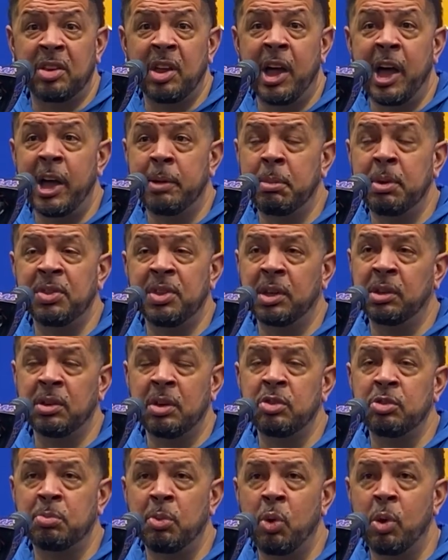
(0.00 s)
time, I think
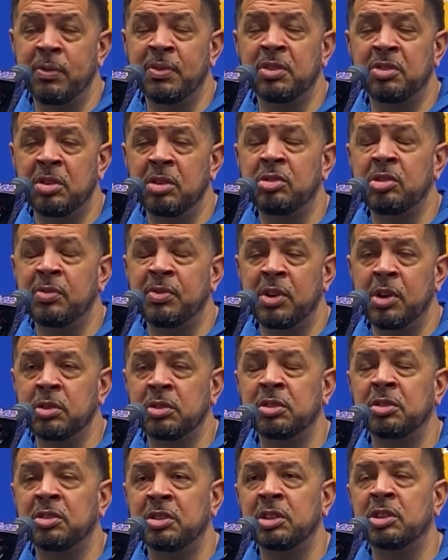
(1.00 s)
there's more of a sense of
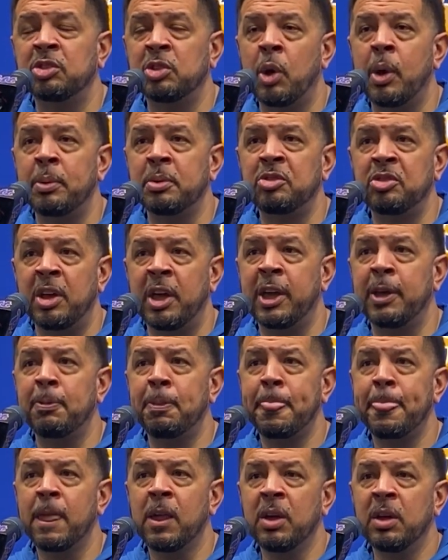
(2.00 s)
urgency. So I would say
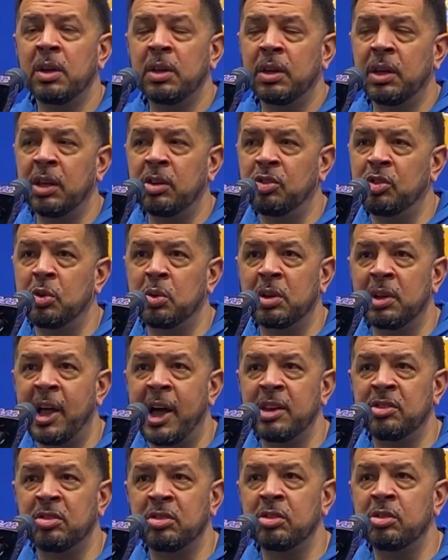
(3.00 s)
he's
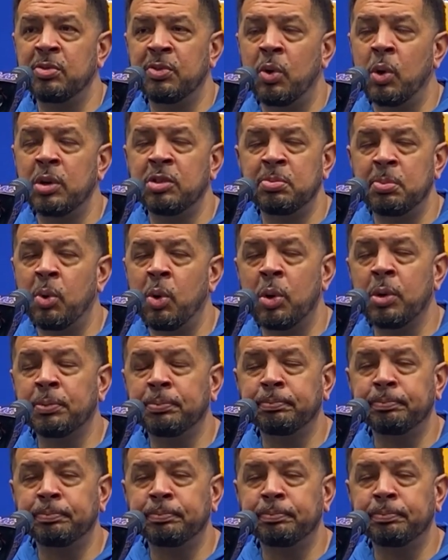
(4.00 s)
utilizing his voice more.